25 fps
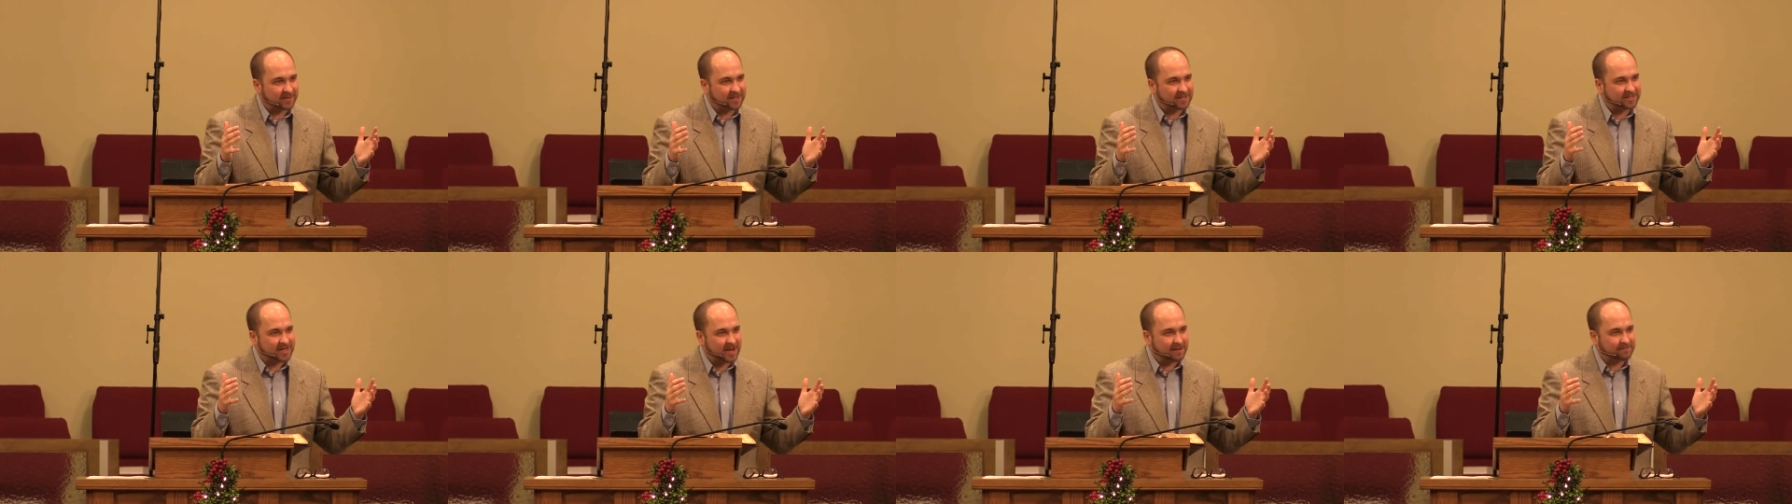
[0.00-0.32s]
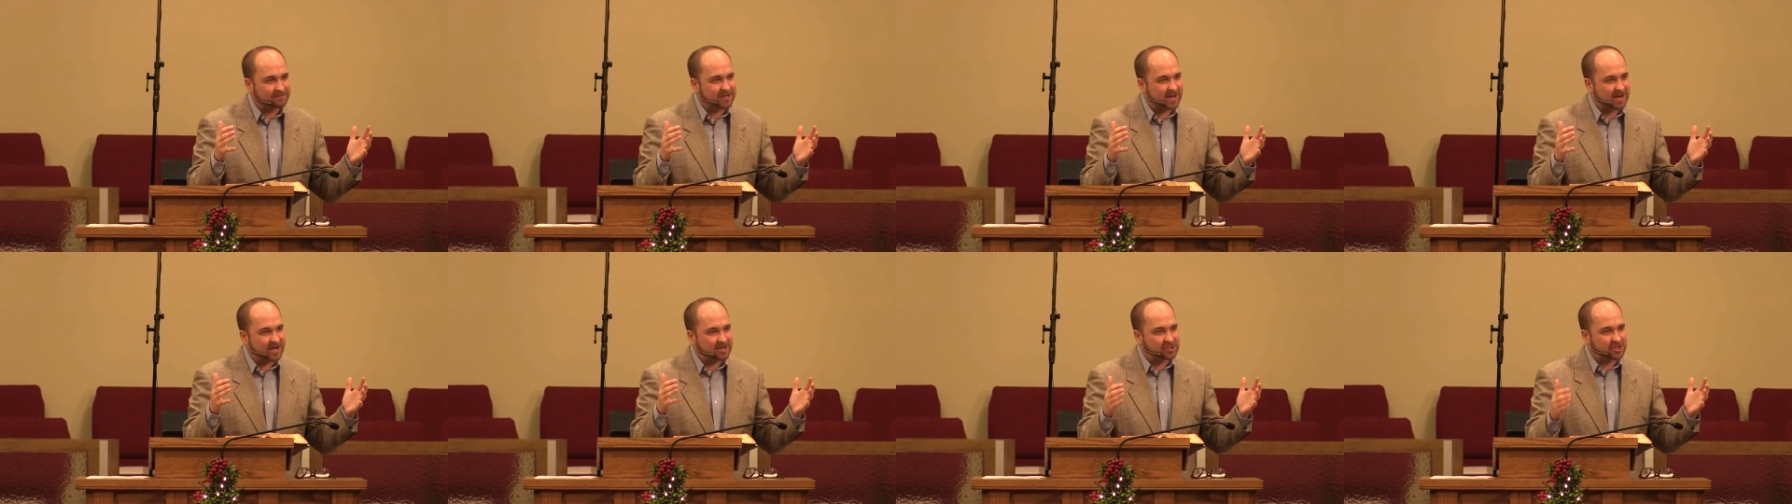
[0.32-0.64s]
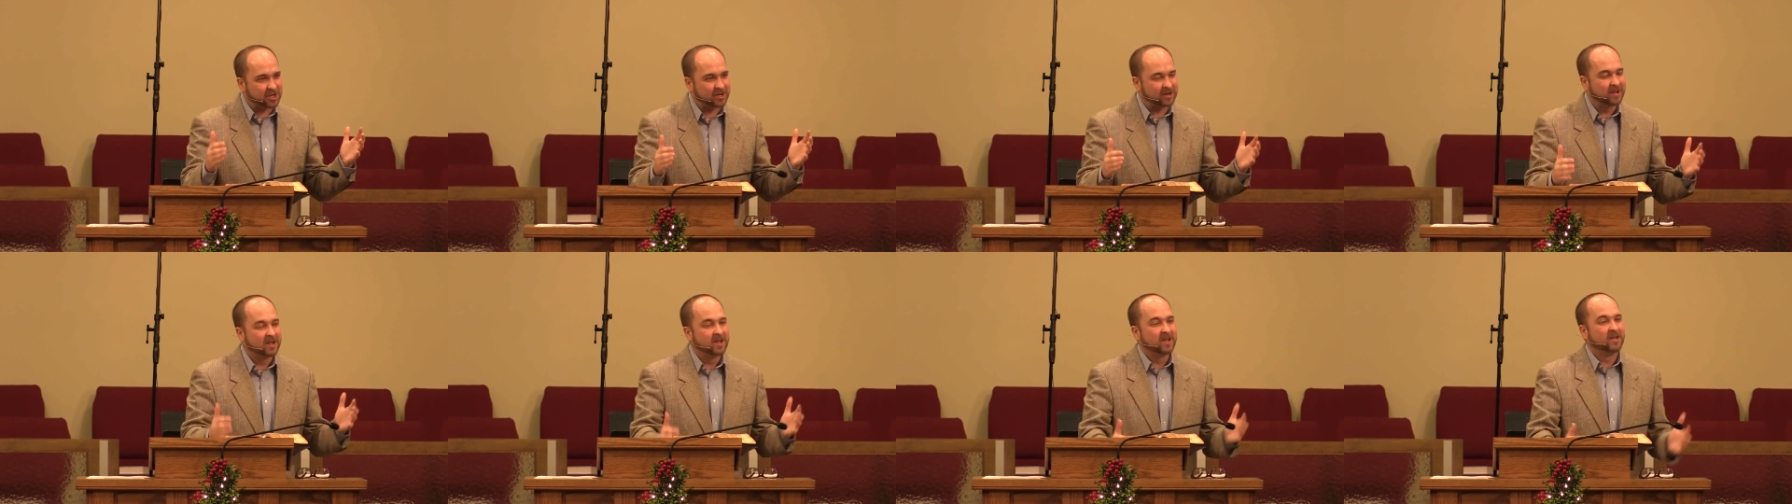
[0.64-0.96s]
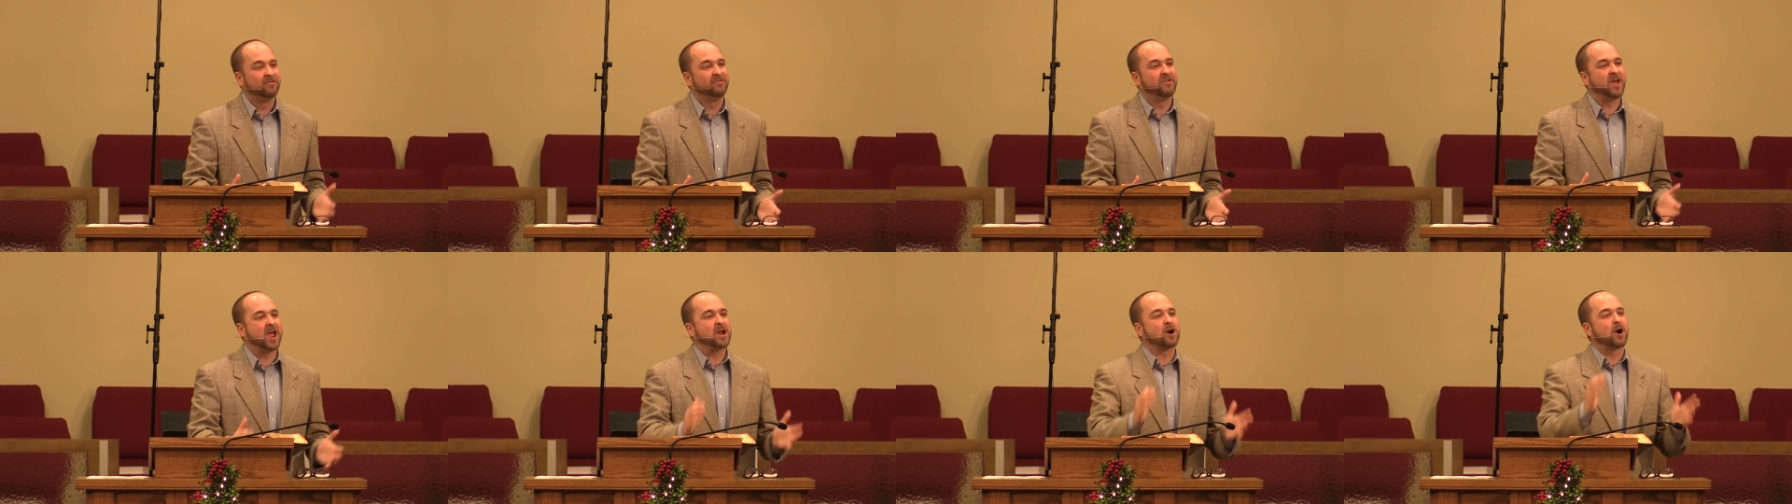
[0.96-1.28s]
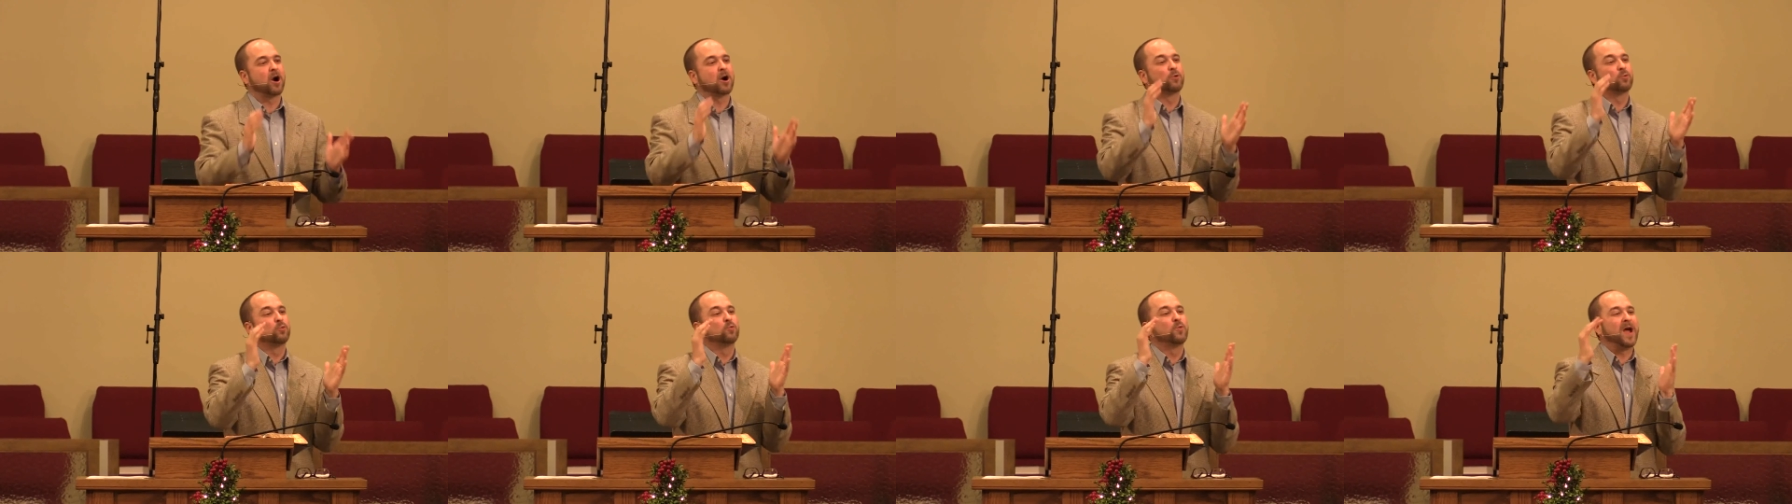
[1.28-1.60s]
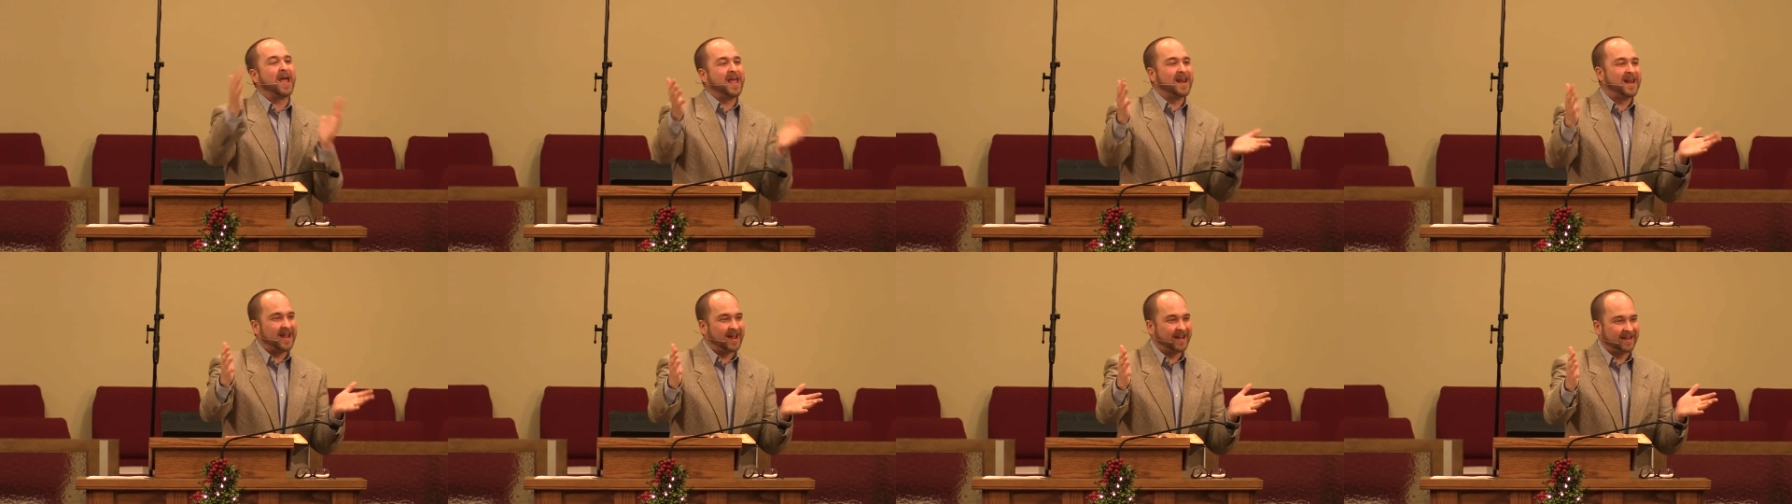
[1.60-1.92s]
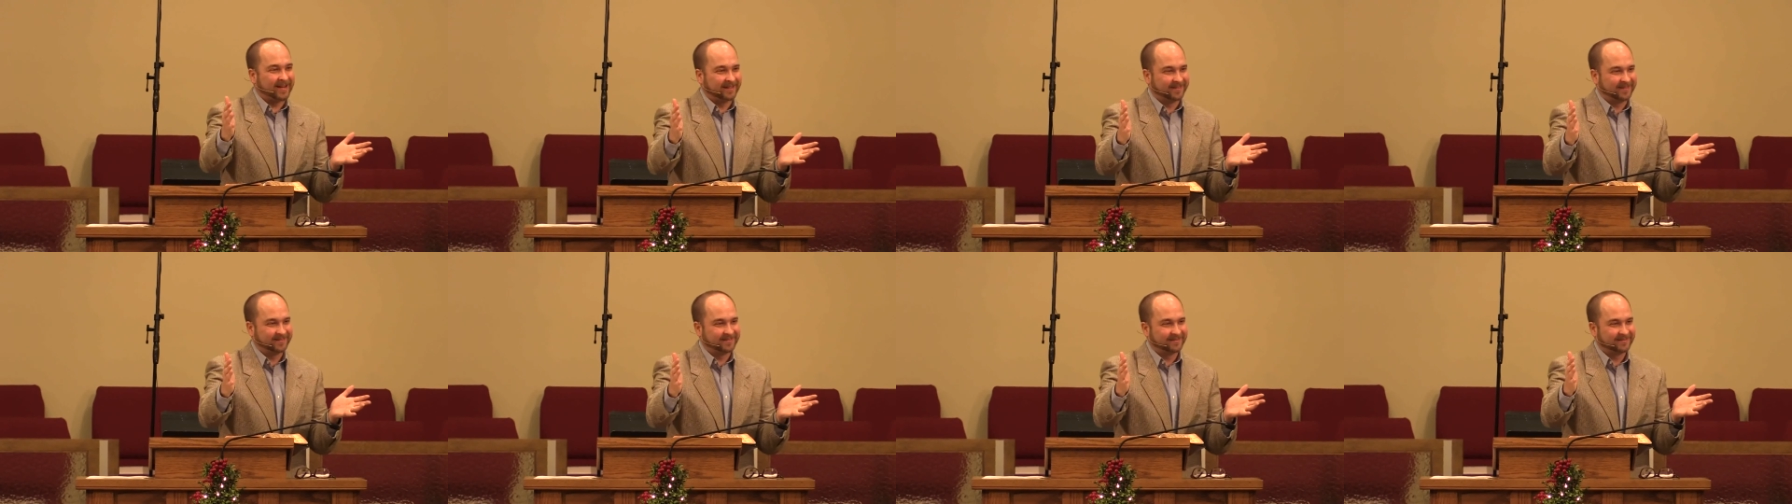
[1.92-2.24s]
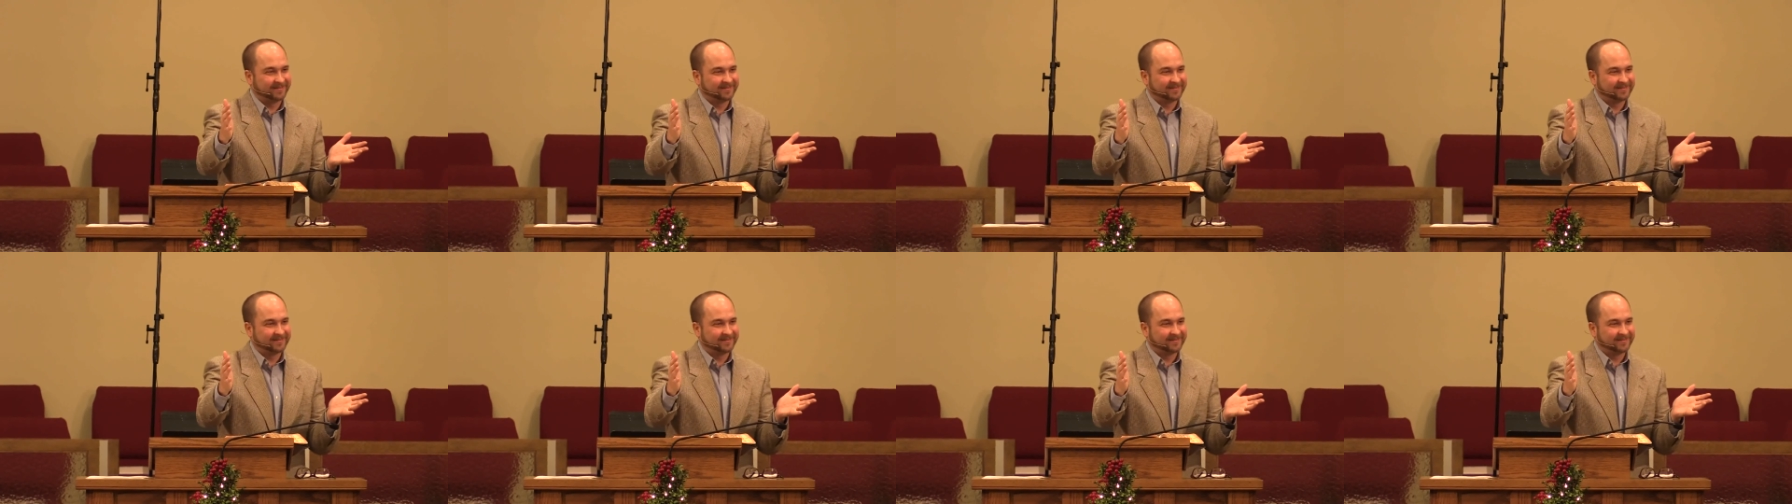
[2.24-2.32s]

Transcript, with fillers: the temptation. They are winning.